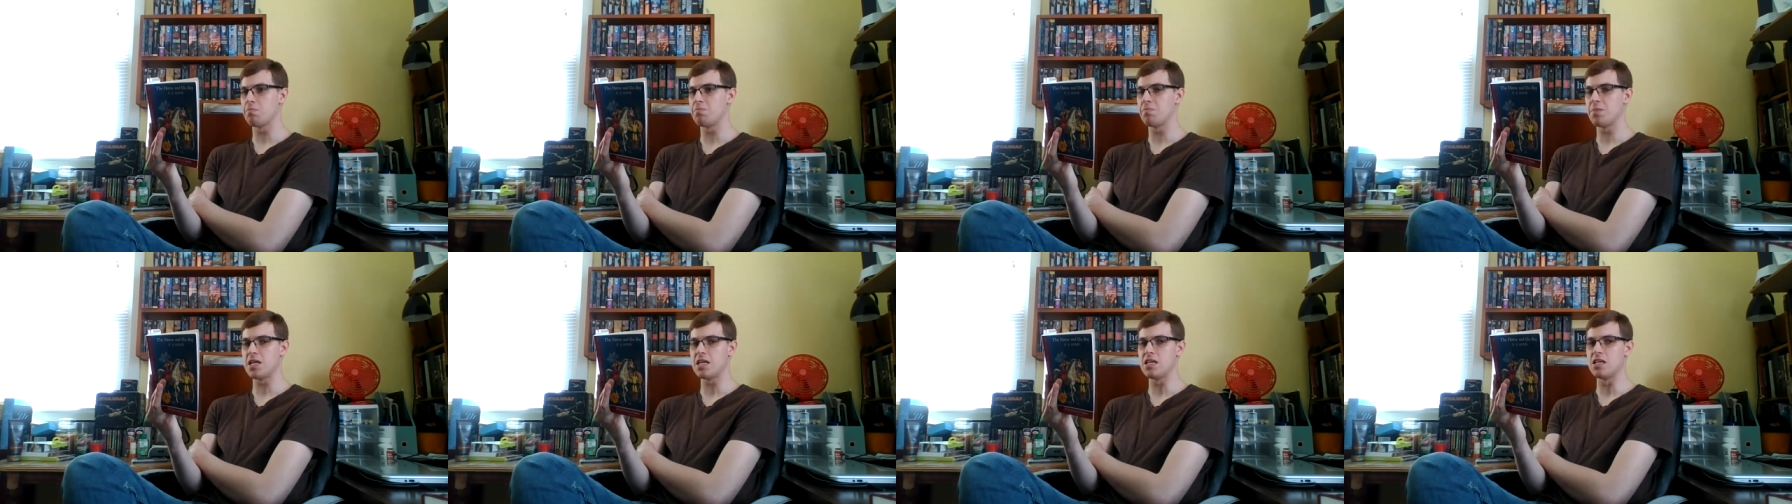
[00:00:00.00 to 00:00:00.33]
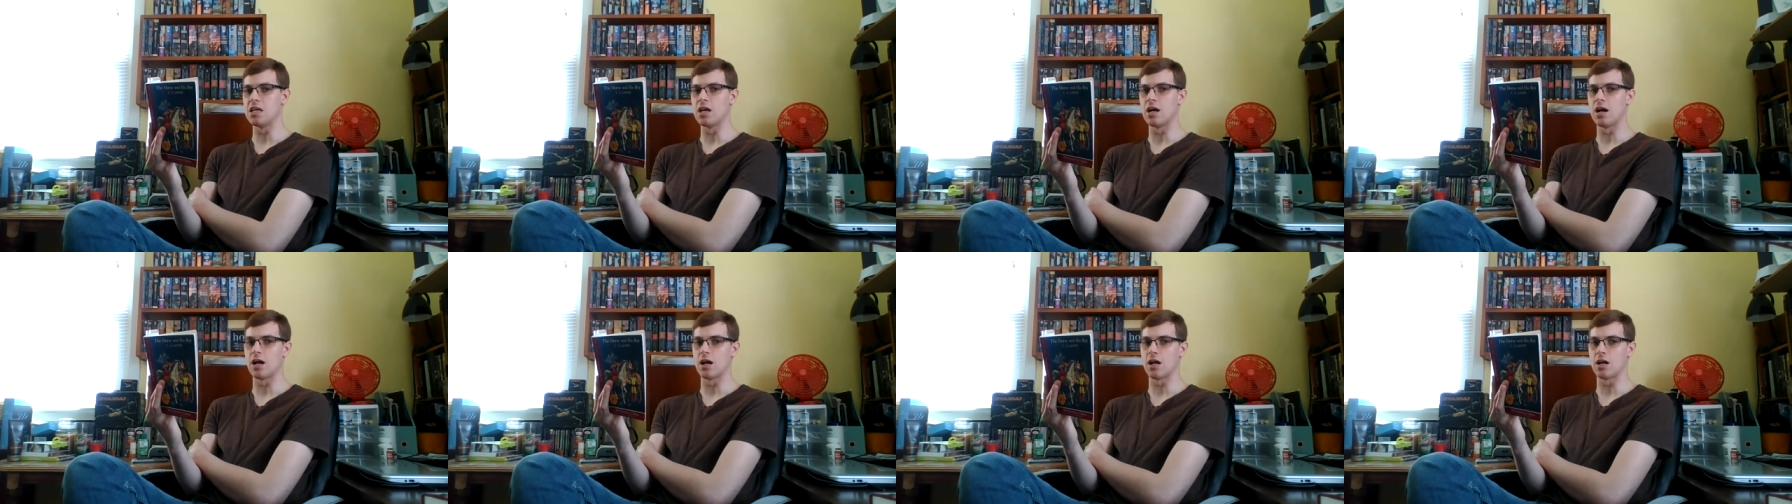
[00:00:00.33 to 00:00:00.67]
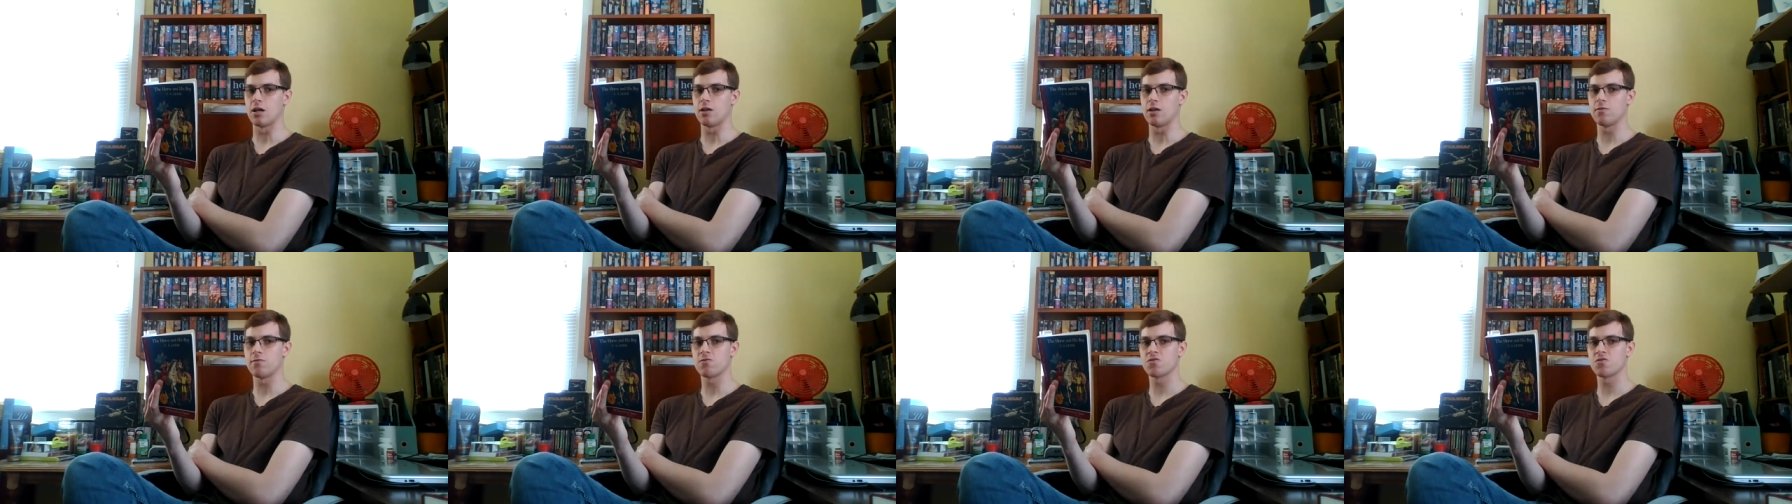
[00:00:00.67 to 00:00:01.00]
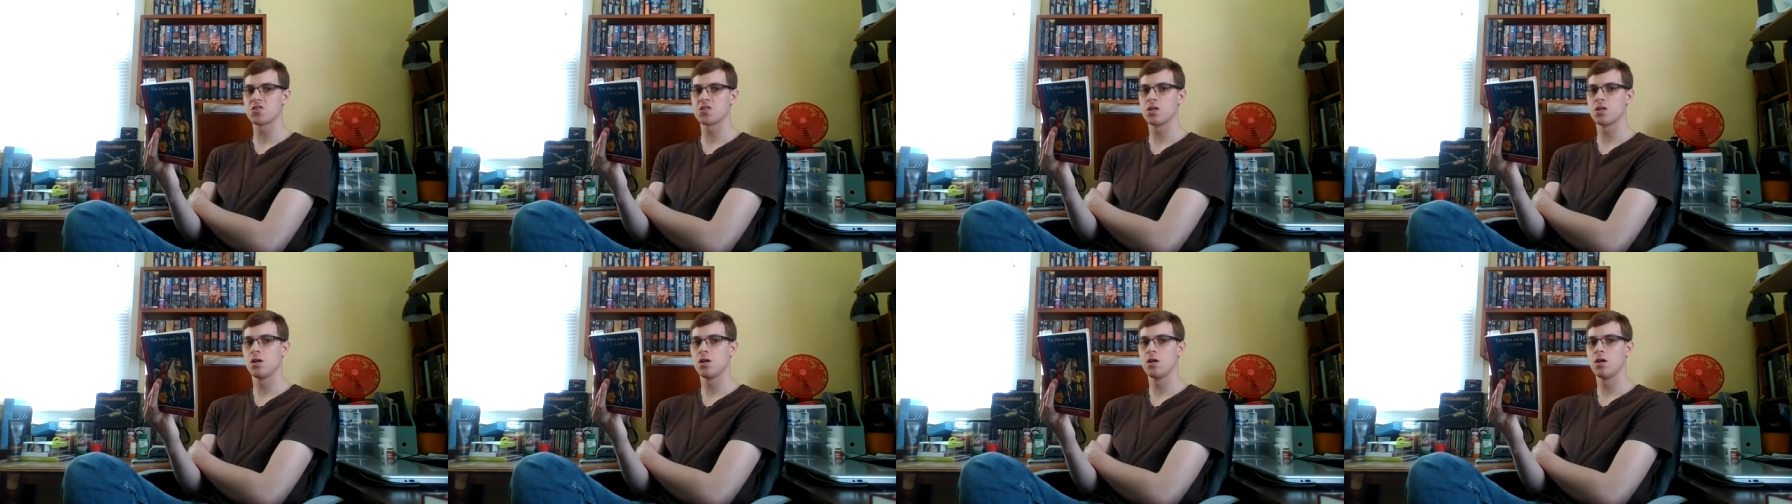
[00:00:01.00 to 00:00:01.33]

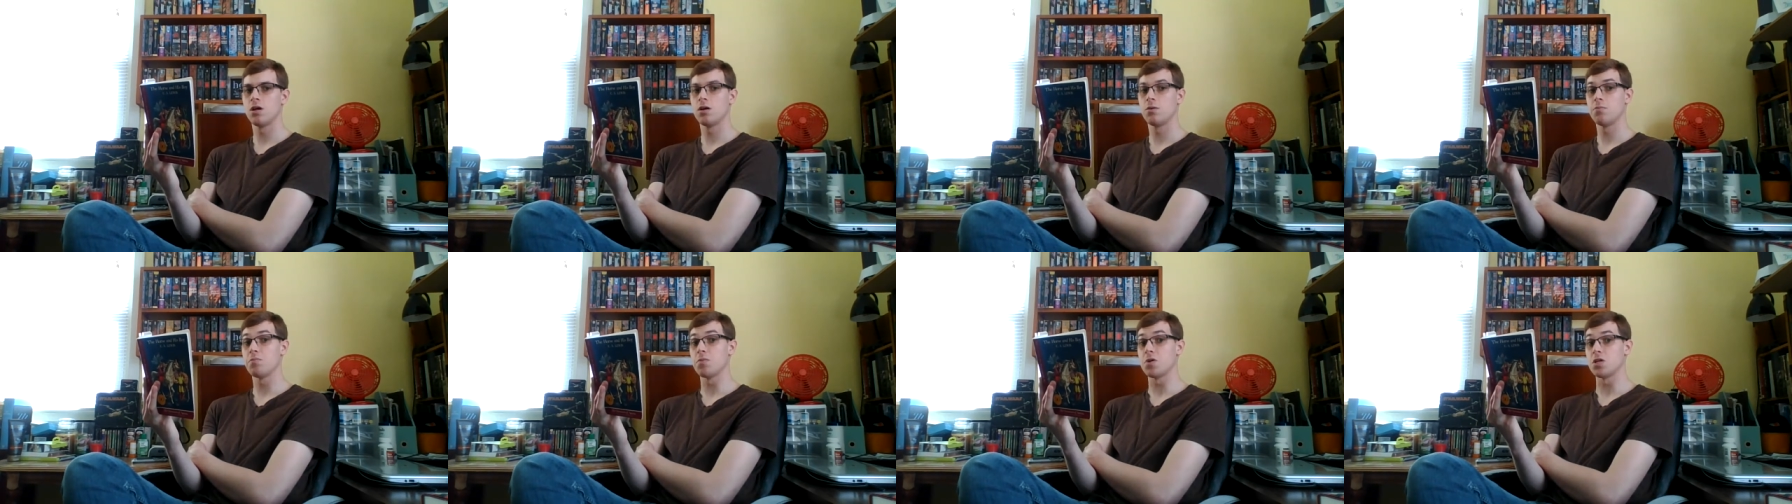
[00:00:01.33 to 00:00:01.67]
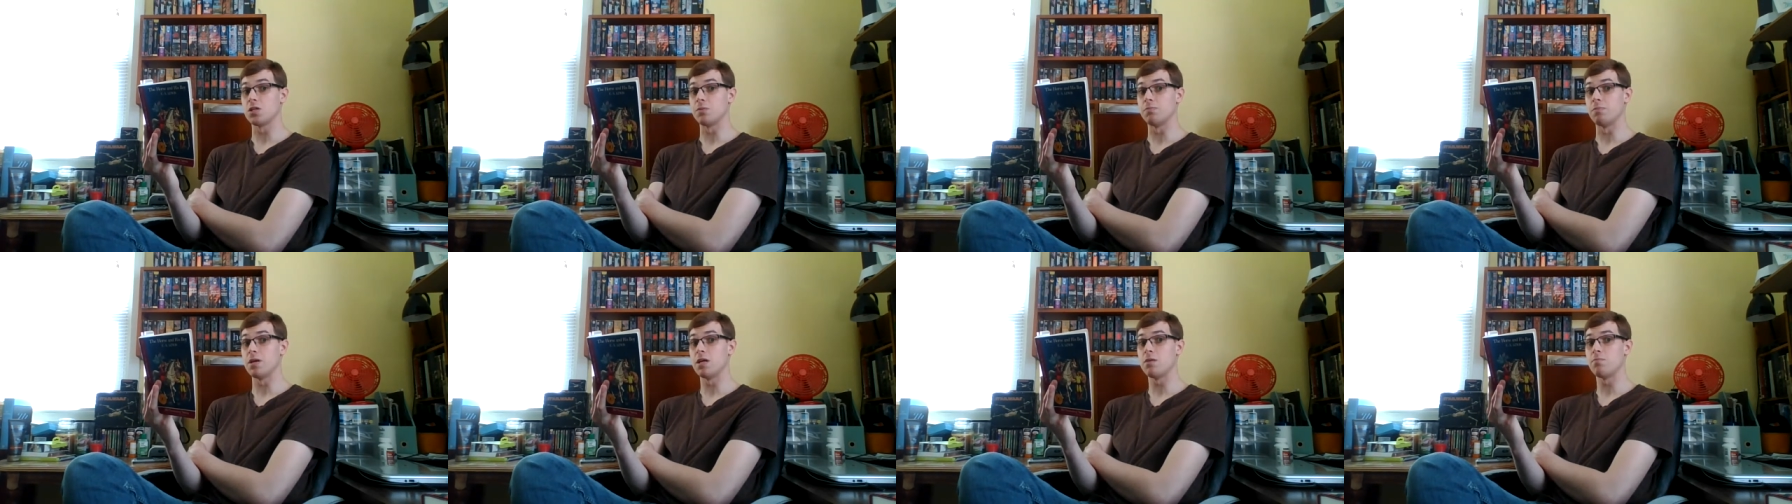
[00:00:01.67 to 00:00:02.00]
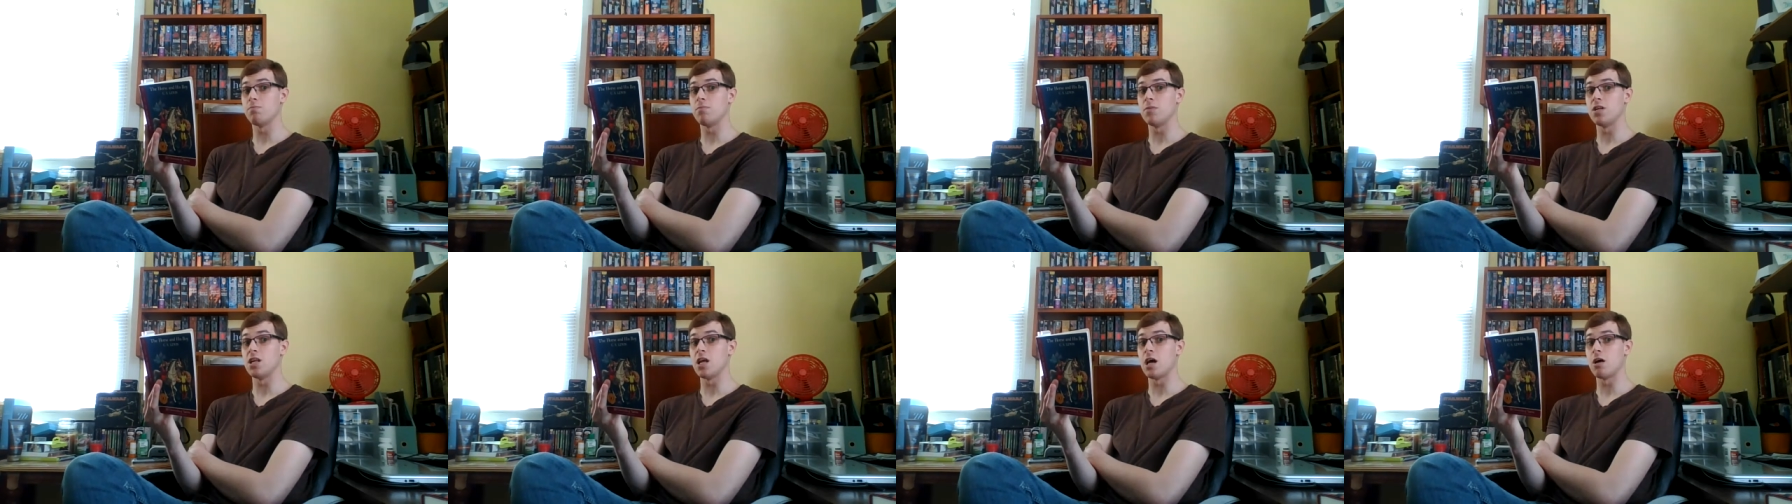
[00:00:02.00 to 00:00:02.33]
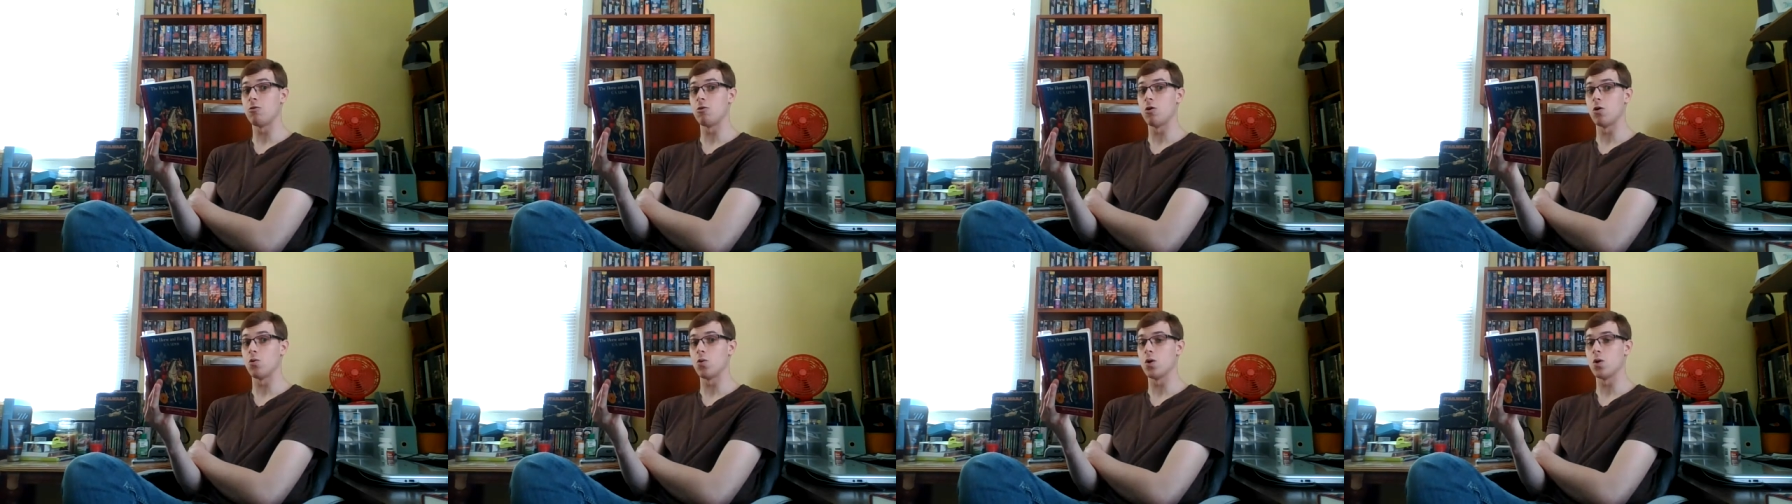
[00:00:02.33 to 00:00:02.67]
beehives, but a bit narrower.